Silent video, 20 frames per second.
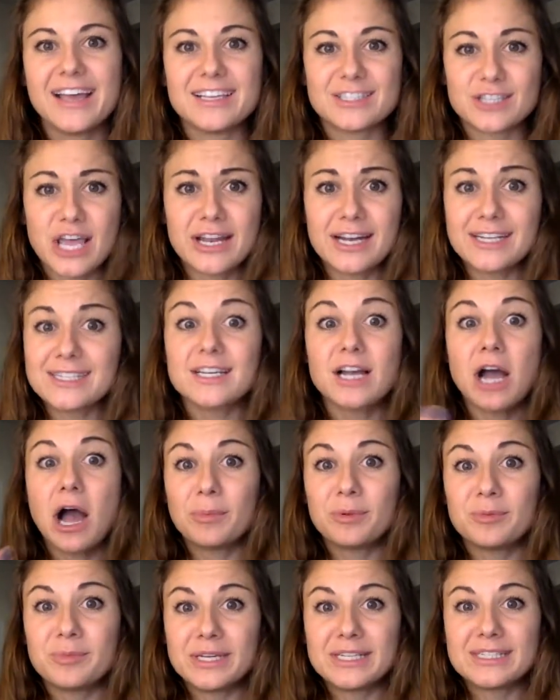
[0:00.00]
And it's a
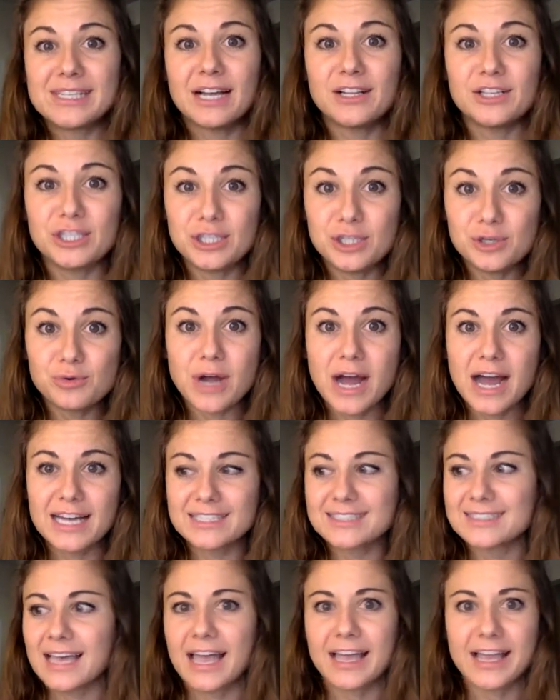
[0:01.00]
compliment telling you
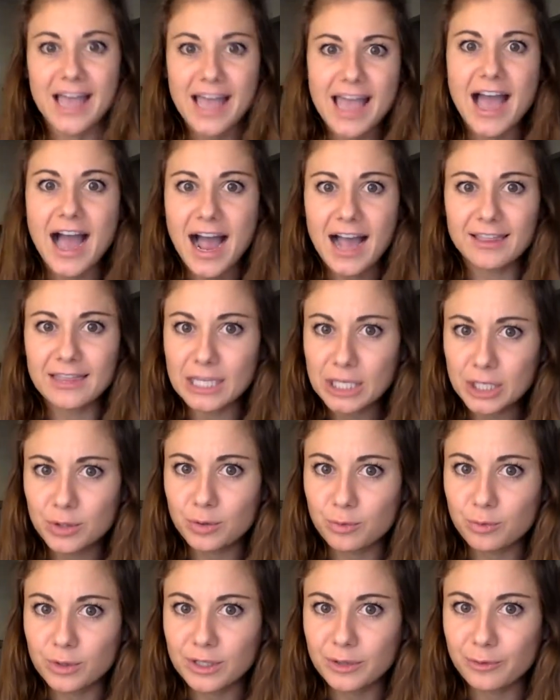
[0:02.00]
guys, like, I think you
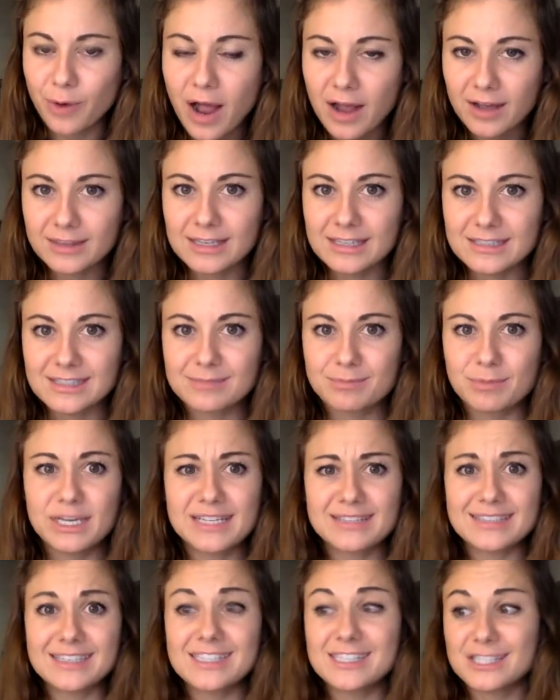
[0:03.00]
could really rock this,
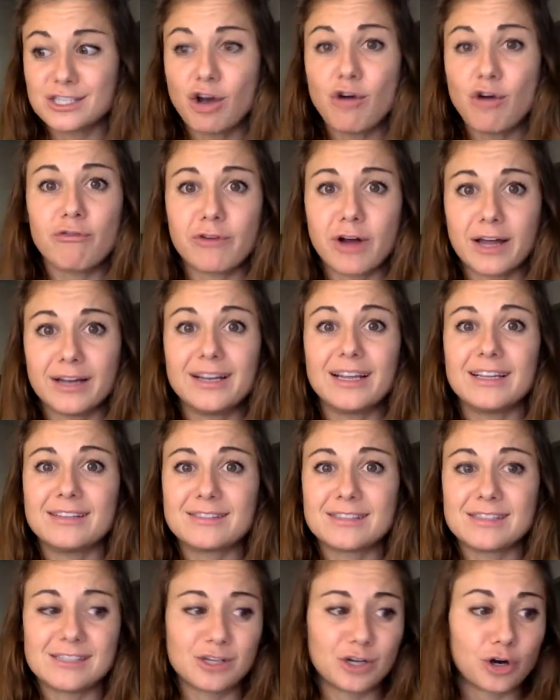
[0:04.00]
because it's so fun.
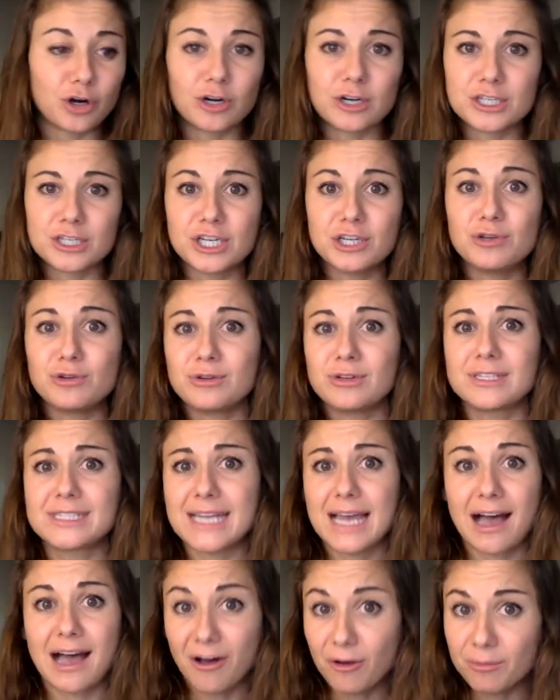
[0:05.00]
It's encouraging. You get
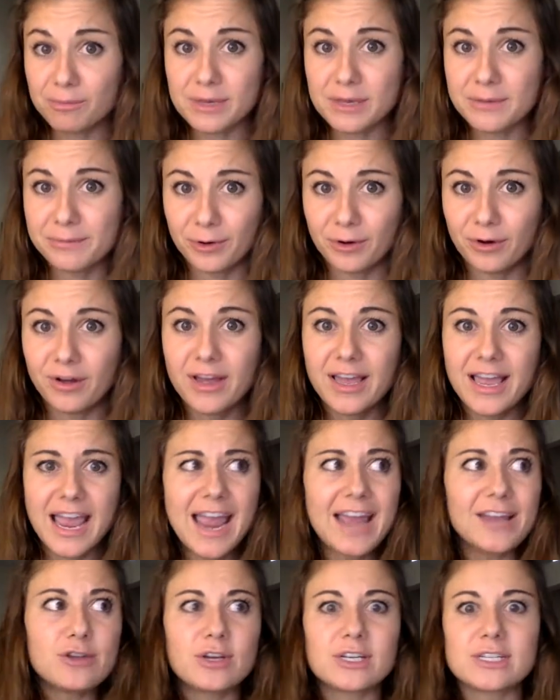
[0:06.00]
to help people
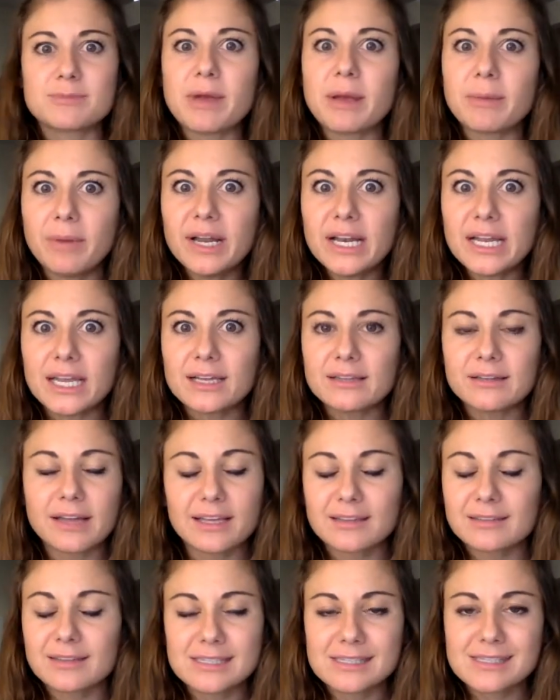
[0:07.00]
and you get to make money. Like,
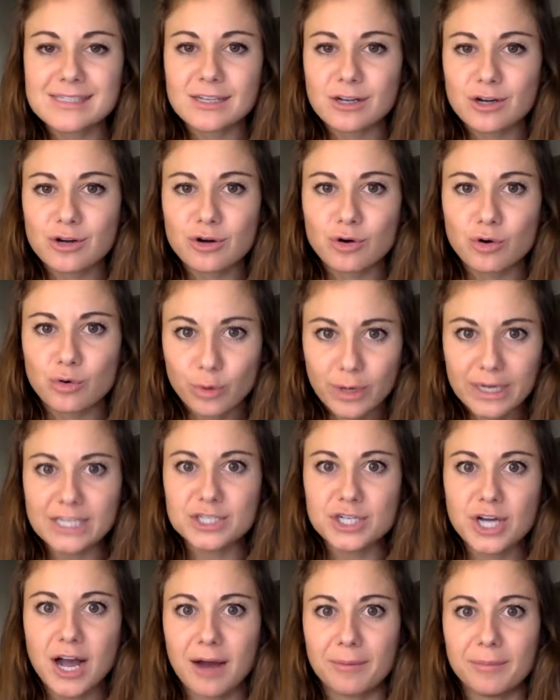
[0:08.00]
this is a great
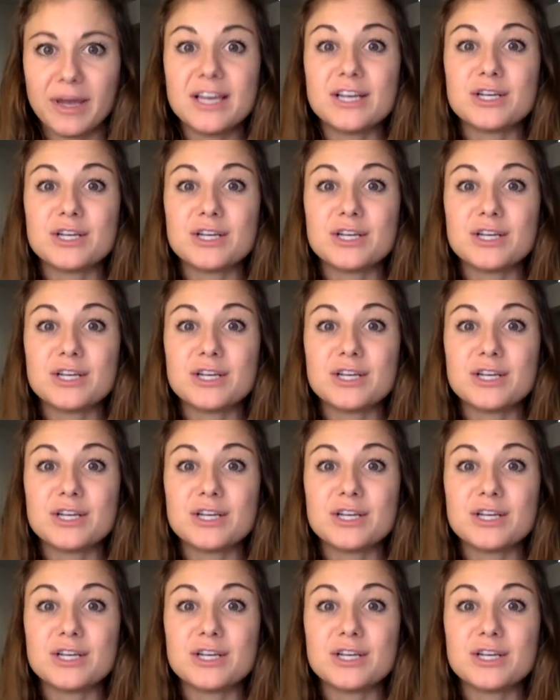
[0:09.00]
job.